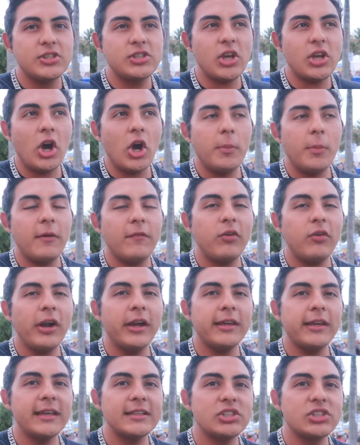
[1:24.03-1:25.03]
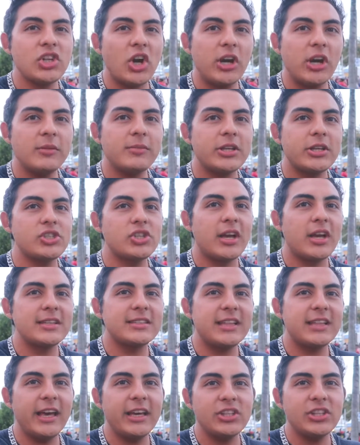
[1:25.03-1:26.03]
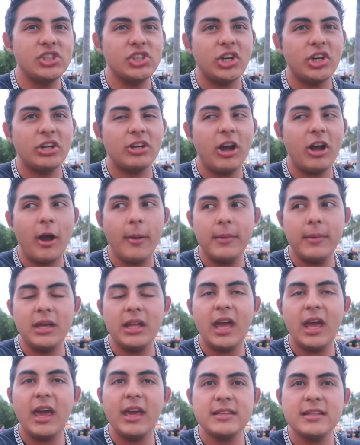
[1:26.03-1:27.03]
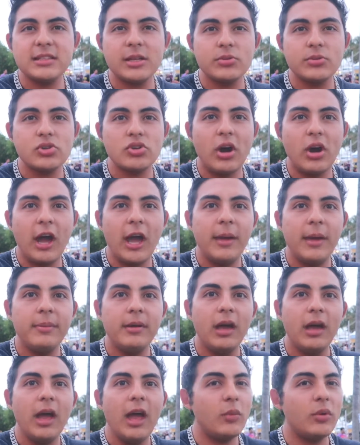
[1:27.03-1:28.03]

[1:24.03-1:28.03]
So before I get started, make sure you guys like, share, comment, and subscribe.